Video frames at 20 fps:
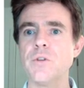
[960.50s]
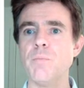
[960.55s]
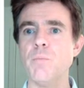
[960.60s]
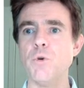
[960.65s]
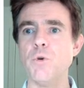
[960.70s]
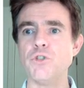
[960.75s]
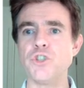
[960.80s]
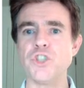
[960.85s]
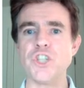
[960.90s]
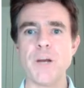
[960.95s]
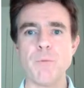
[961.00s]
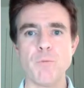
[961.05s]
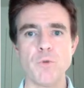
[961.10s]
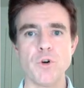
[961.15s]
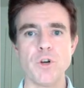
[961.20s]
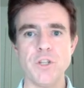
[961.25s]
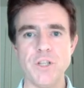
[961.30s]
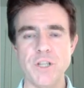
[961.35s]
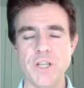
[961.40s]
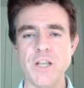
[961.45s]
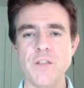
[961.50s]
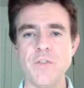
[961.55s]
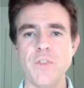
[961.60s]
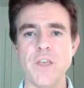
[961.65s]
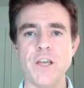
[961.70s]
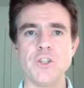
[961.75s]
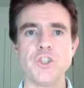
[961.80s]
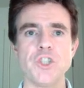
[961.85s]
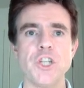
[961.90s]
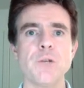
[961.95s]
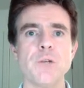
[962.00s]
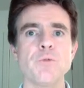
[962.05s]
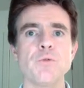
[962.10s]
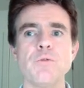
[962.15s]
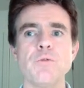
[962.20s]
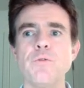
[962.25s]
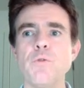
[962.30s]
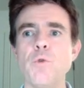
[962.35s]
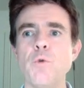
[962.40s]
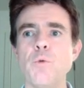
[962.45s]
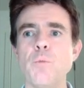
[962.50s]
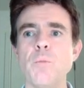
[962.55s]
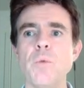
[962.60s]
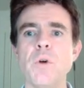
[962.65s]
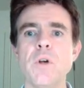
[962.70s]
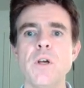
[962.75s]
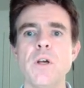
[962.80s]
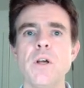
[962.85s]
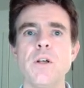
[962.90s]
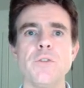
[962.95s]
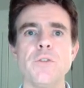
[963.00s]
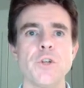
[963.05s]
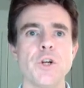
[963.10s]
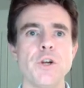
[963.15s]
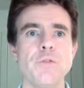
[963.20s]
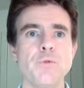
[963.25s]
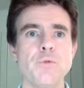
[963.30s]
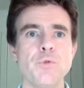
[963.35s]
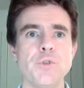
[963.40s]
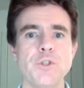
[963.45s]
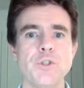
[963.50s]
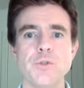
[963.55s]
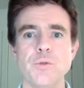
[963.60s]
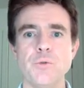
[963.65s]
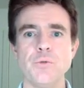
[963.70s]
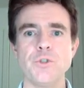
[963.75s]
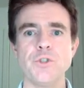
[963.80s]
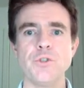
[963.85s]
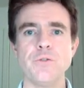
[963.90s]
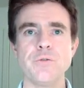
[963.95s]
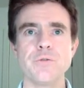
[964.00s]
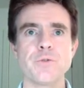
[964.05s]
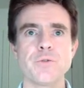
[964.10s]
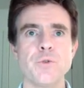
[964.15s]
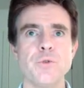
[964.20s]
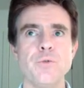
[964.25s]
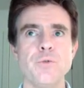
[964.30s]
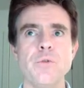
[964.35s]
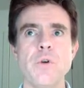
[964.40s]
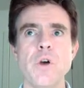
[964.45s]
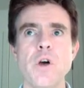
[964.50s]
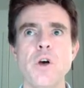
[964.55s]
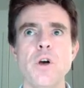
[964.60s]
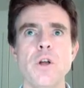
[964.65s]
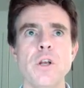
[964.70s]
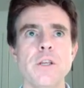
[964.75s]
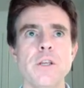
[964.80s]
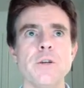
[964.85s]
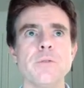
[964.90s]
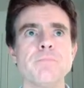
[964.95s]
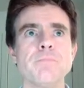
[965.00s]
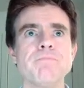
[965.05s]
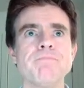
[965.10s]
more generally in that general form that I've already talked you through earlier.